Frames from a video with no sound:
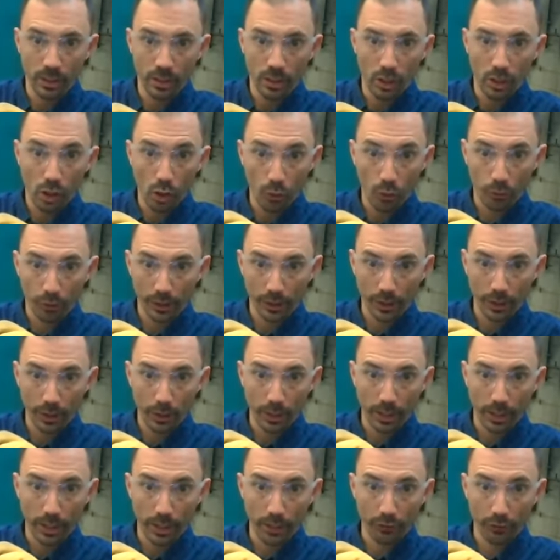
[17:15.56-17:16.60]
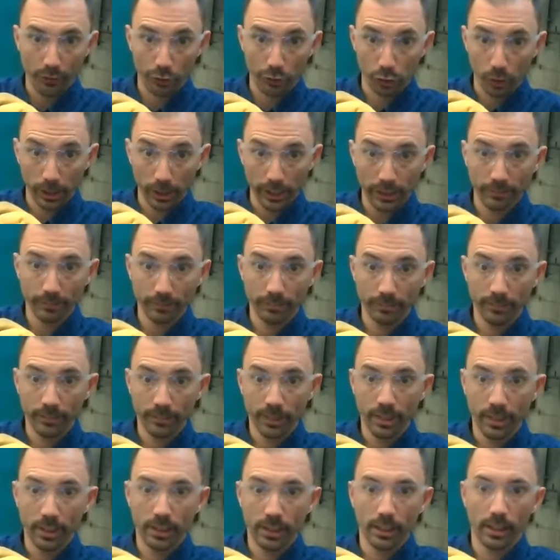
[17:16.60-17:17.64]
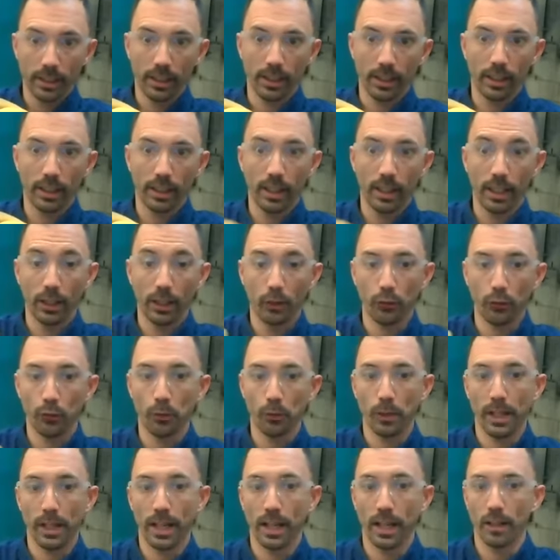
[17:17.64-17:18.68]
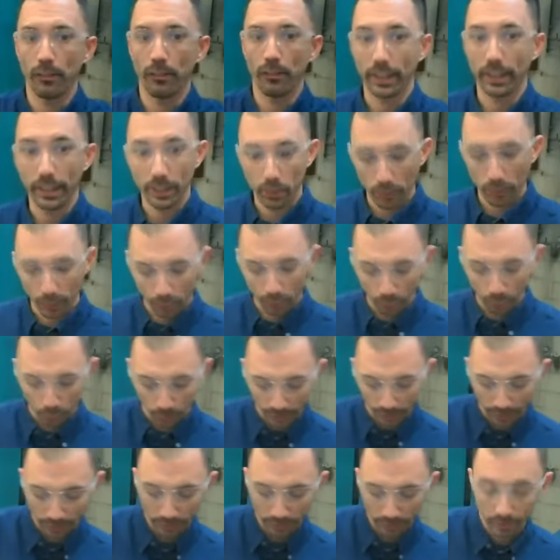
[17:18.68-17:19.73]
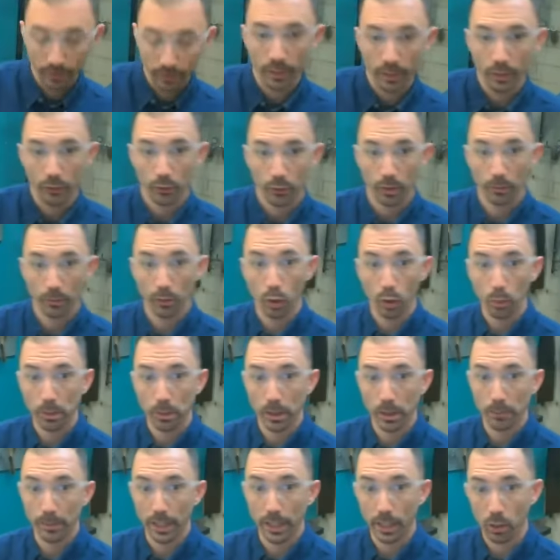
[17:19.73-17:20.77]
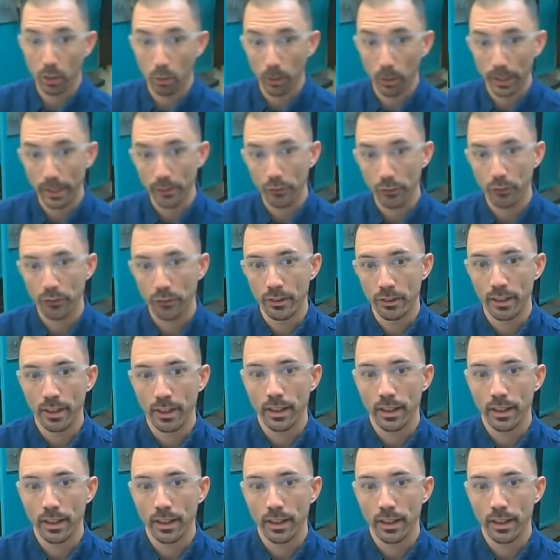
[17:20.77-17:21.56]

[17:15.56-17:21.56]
Hopefully you guys enjoyed it. I also have a quiz for you. So I'm going to open up that quiz.